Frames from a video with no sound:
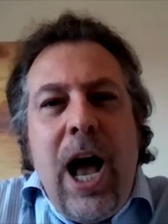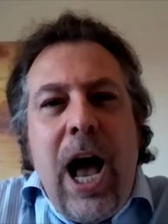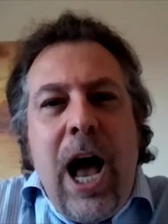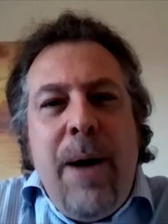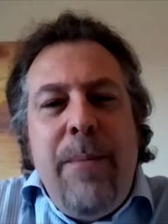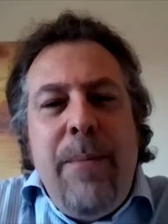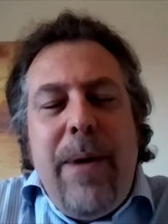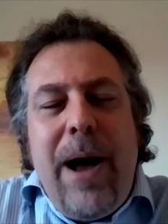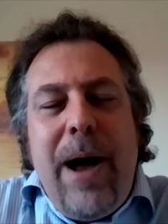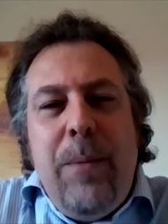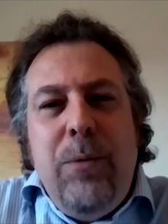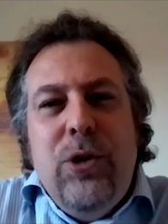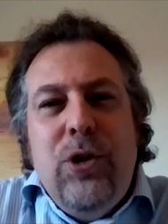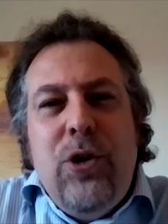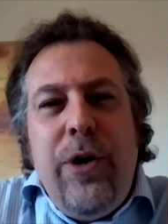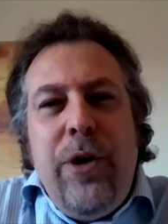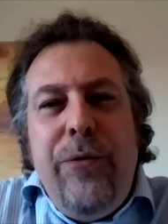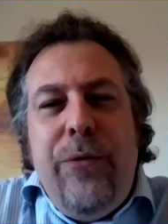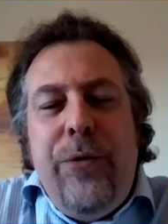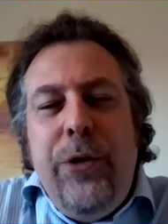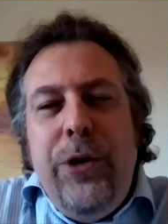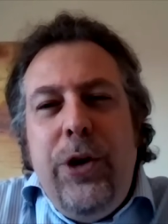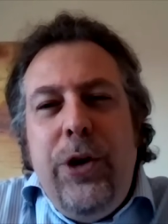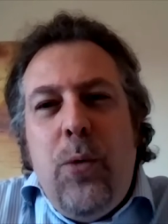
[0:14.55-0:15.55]
I was
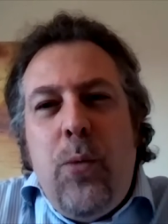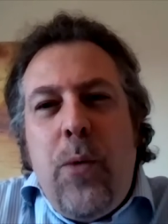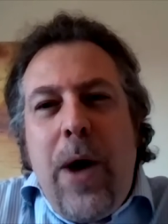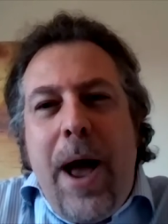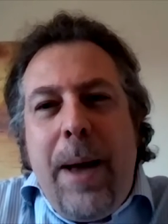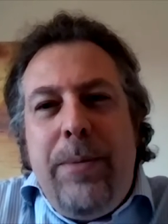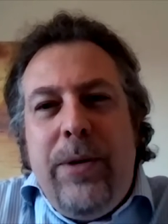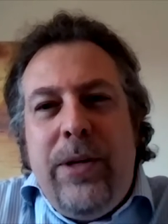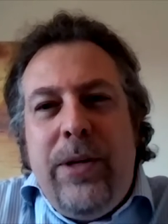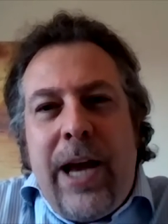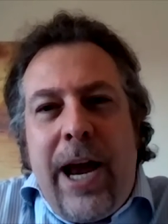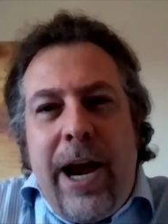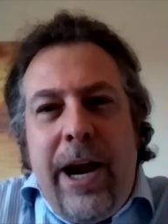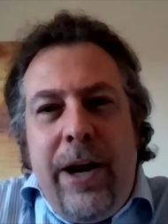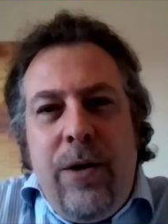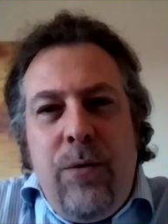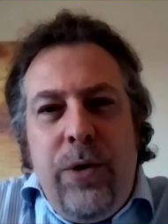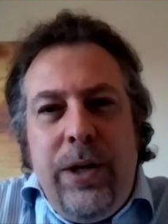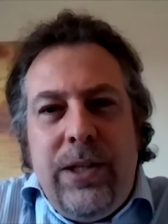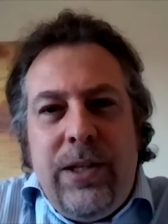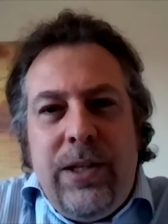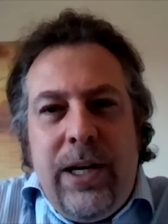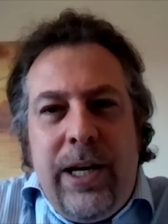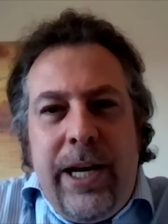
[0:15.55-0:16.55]
going through your website
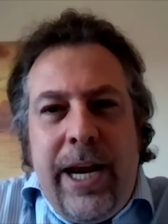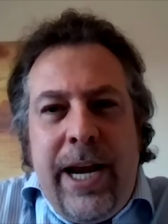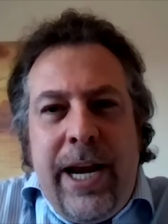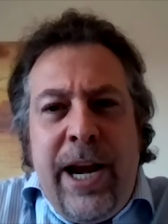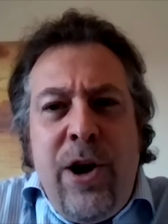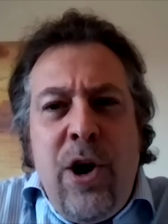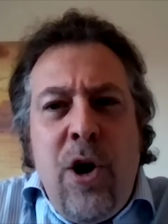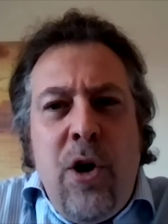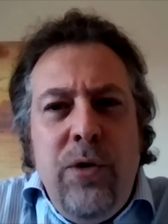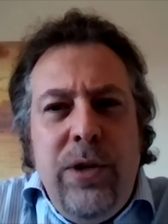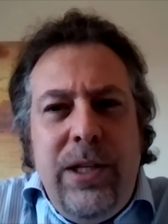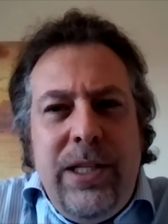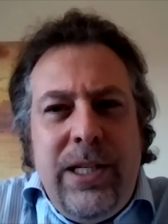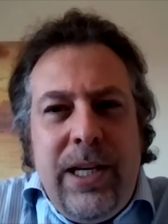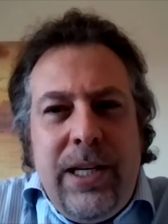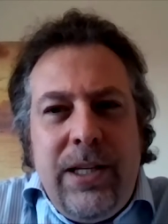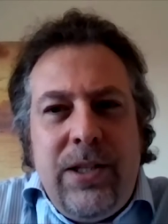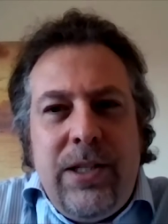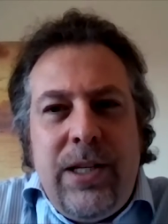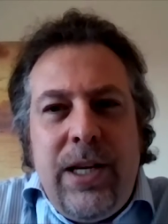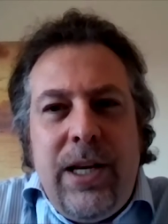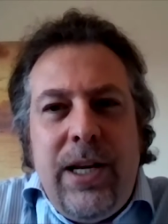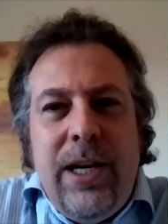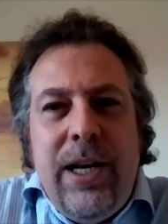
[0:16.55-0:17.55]
recently and
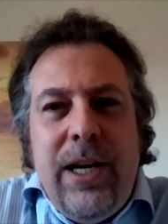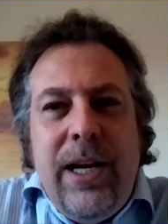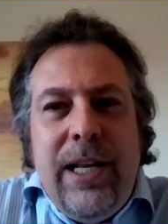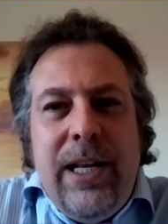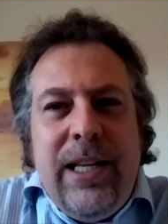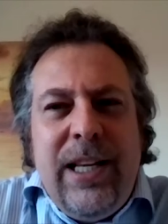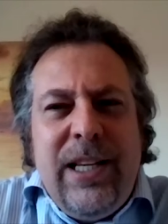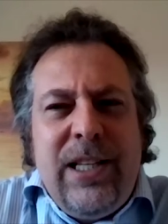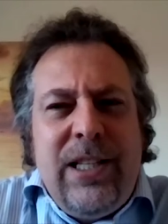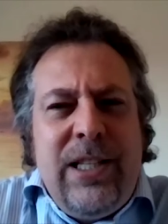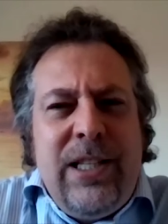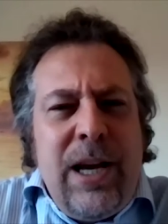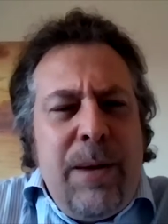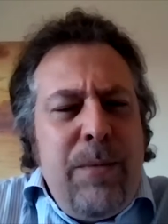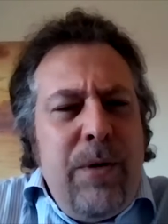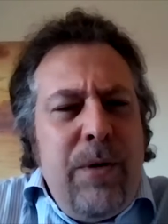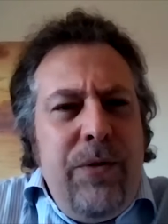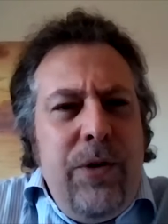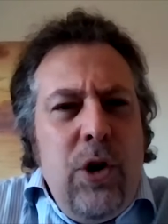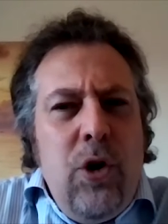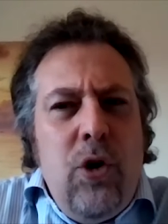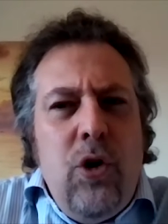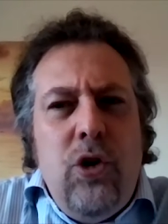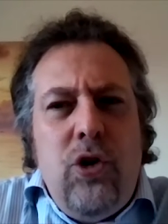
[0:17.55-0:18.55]
noticed that some
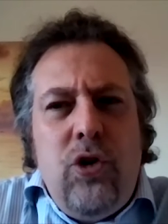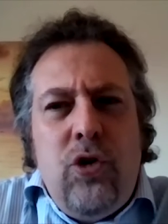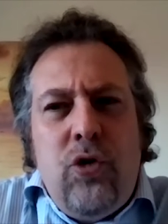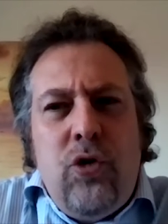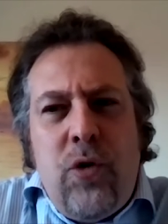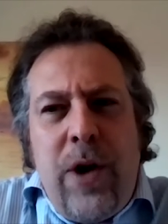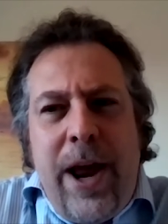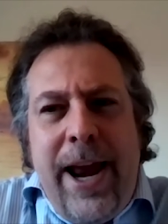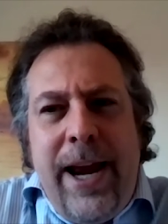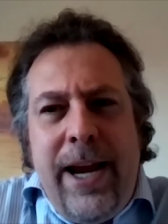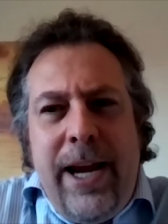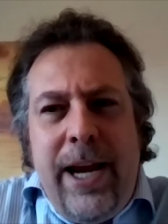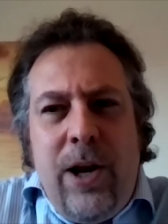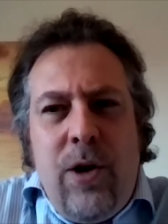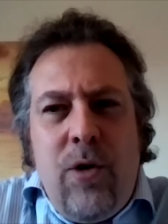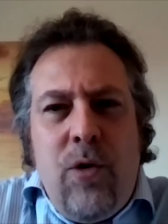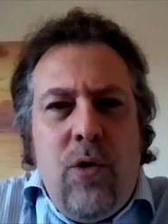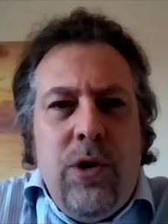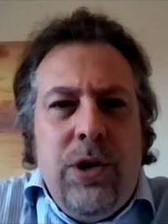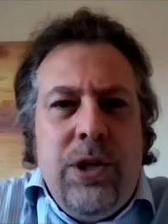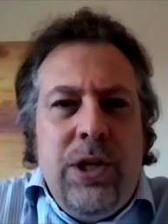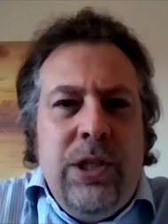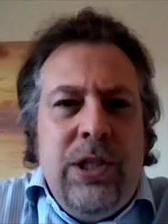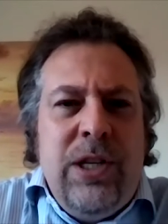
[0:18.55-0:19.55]
of your training
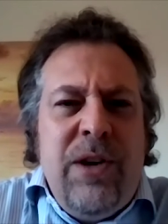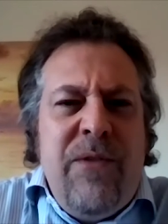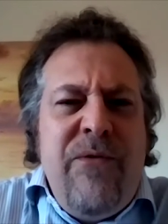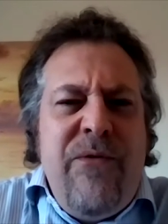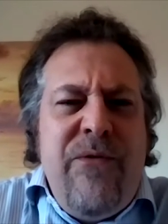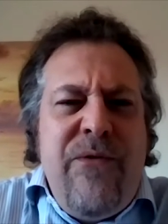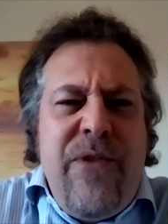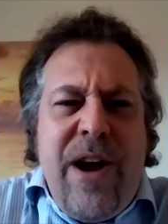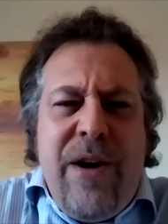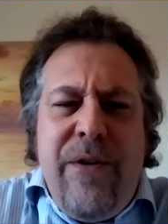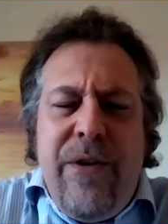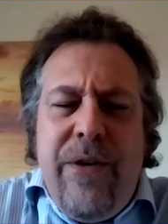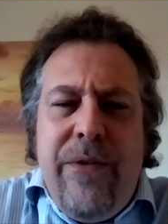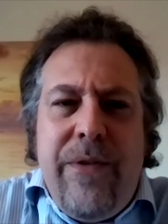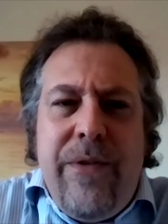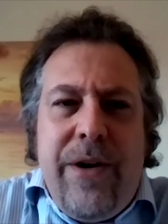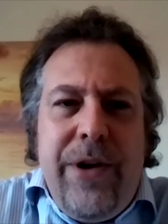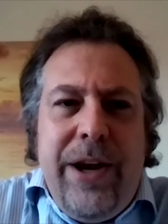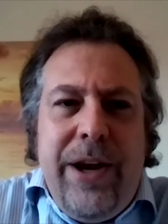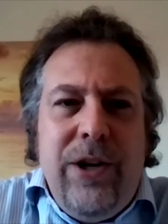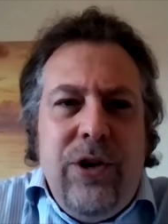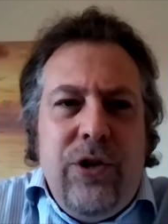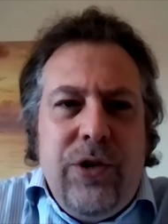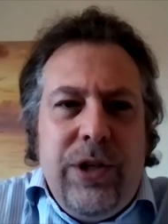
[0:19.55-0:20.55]
courses are very,
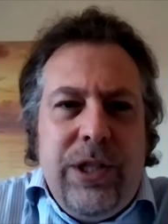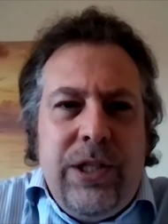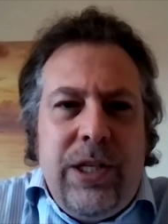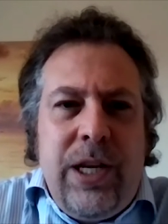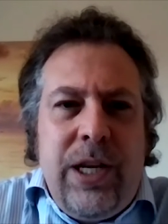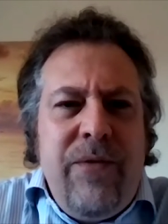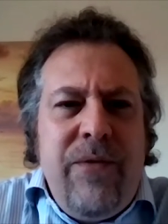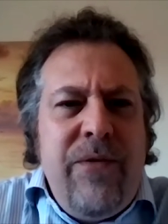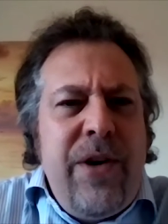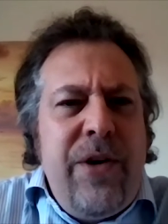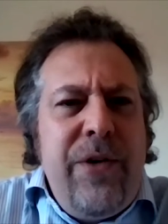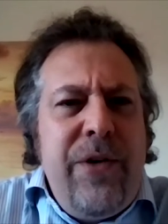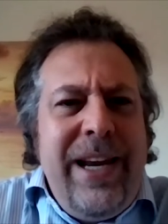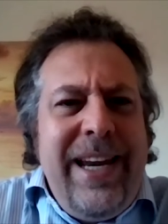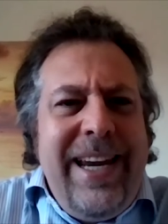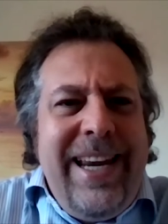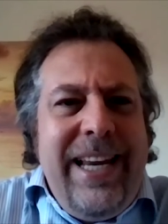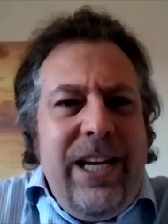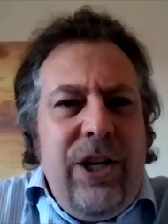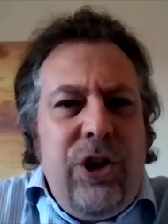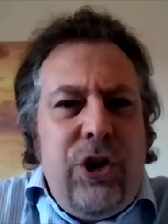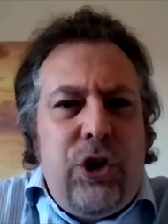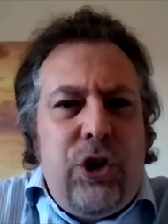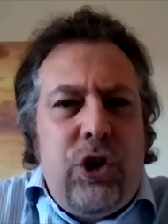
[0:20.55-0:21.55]
very interesting, very
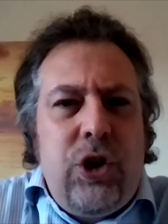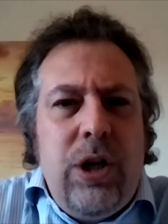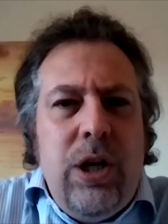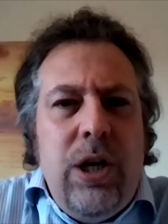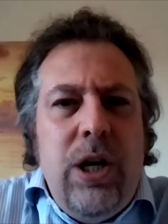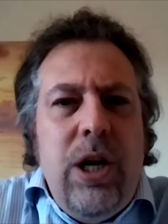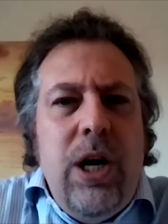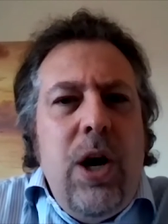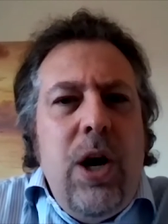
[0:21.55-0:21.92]
niche.